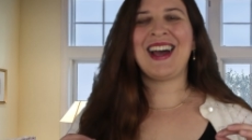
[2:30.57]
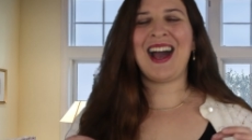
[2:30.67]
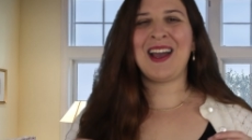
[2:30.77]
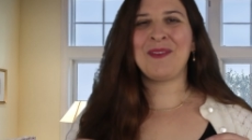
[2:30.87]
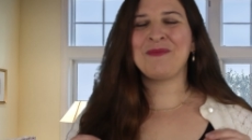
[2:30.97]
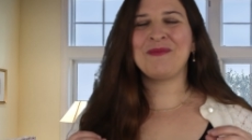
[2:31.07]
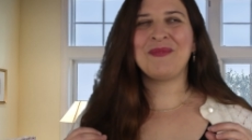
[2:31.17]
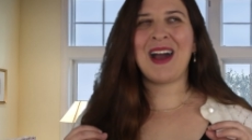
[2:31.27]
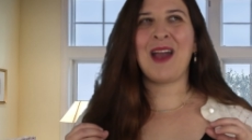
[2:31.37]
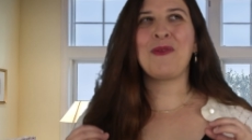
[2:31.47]

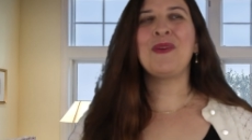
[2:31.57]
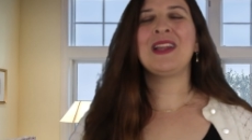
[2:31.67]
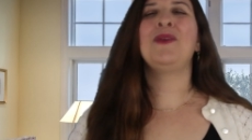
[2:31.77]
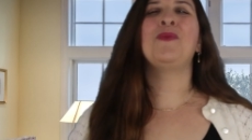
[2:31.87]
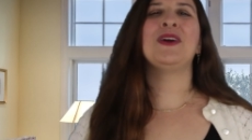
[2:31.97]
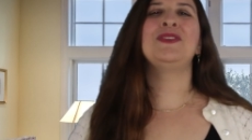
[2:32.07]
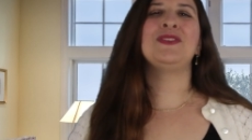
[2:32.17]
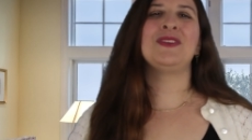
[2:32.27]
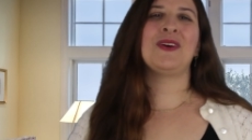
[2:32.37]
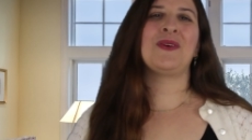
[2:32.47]
I really want
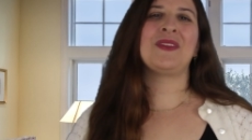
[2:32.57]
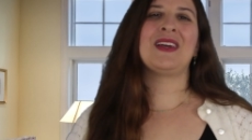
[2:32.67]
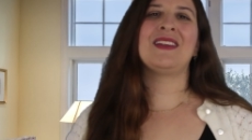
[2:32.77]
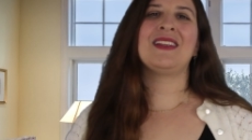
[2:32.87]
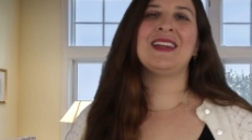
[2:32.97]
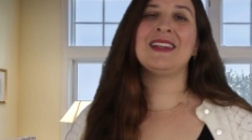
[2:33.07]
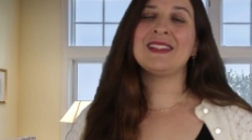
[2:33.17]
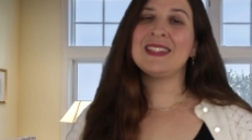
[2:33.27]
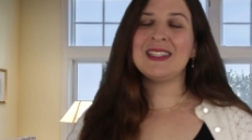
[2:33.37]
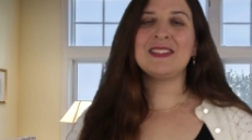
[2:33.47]
to know that
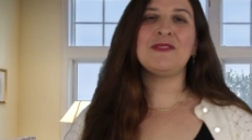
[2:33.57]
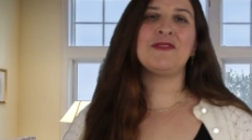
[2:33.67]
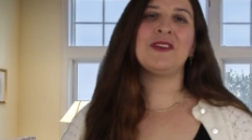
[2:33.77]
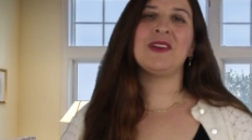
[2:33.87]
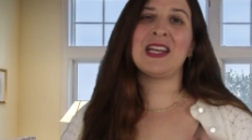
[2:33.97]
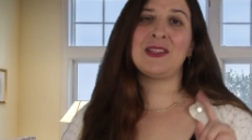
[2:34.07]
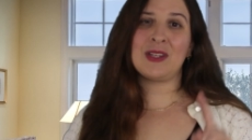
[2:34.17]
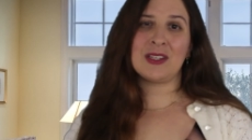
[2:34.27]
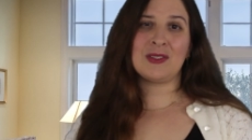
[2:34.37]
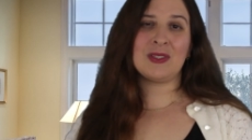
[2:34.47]
it's easy for you and you
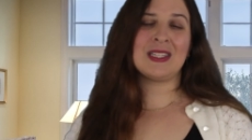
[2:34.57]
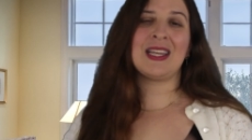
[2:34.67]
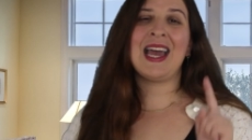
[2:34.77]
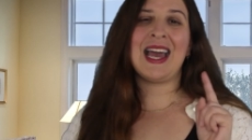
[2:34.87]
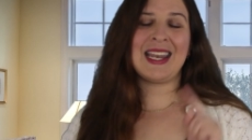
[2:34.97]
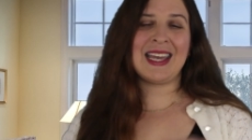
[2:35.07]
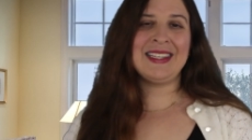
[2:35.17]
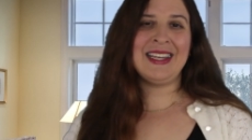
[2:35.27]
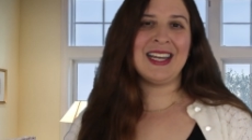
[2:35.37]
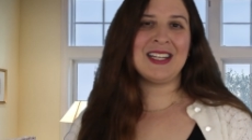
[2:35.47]
can do it at
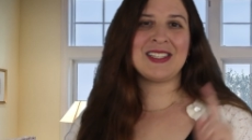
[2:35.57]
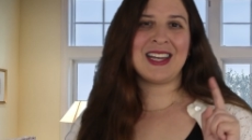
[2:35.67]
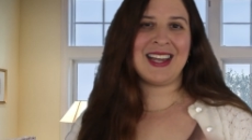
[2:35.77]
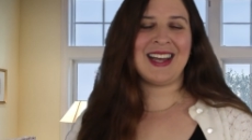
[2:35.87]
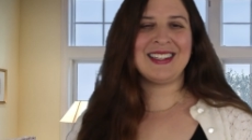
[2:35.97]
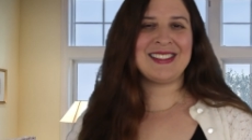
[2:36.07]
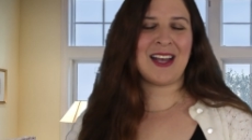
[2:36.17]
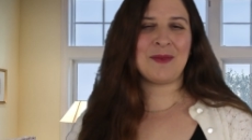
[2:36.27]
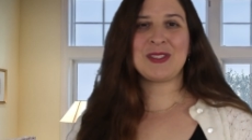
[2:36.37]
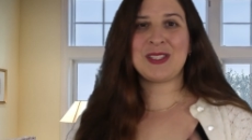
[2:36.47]
any age, at any
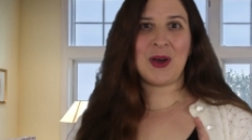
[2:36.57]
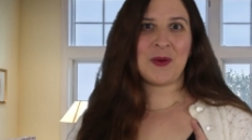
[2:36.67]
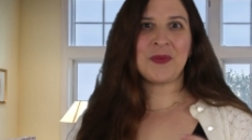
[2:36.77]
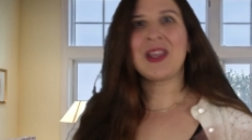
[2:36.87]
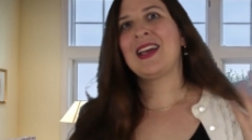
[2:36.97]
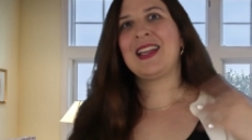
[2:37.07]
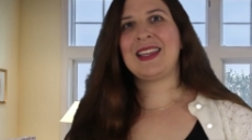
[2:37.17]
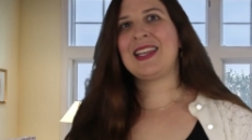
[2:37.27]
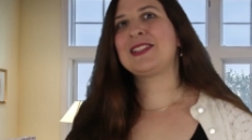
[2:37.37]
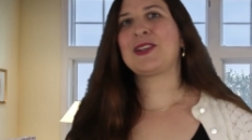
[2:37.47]
time. So
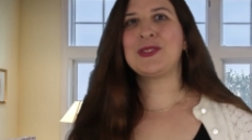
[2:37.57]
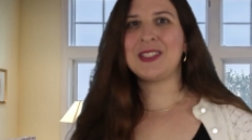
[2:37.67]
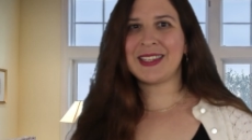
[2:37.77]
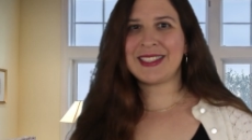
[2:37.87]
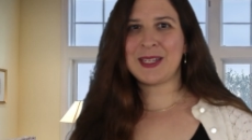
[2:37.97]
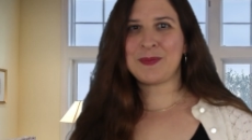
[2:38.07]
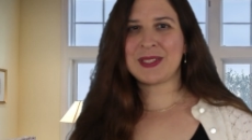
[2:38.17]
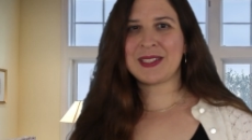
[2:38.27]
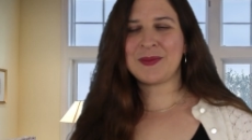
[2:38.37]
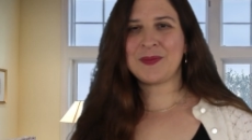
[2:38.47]
let's go to the
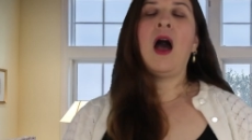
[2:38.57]
tips.